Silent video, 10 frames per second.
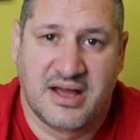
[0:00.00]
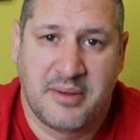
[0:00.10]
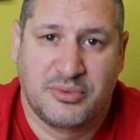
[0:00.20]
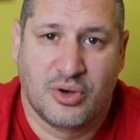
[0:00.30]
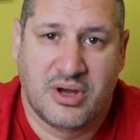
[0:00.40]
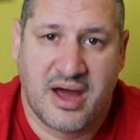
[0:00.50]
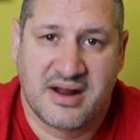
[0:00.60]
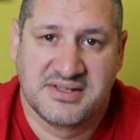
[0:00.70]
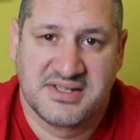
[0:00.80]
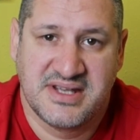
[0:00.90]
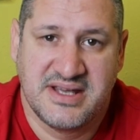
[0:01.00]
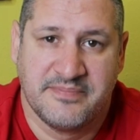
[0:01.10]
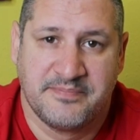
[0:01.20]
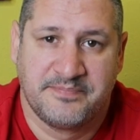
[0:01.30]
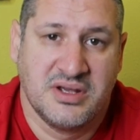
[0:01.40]
cryptocurrency
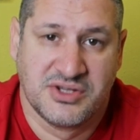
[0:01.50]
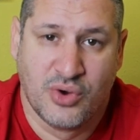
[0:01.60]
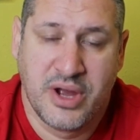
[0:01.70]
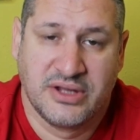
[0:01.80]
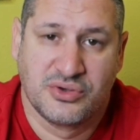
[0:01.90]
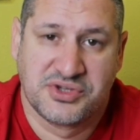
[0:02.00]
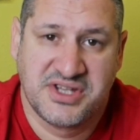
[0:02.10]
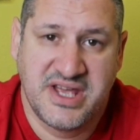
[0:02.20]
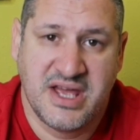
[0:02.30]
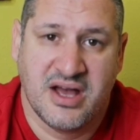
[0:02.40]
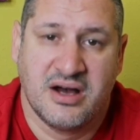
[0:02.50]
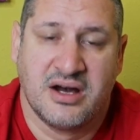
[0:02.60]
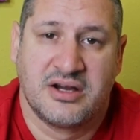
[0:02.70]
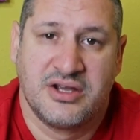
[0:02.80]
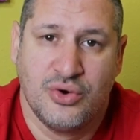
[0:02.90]
is going to see
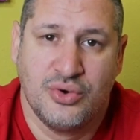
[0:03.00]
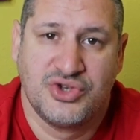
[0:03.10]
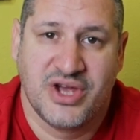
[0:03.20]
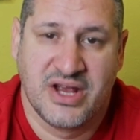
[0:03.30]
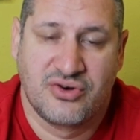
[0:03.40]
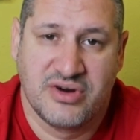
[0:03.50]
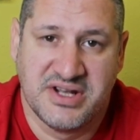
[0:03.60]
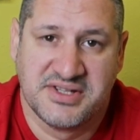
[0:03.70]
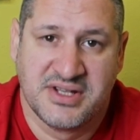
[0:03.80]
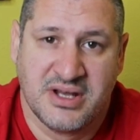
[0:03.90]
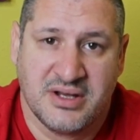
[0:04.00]
a huge increase.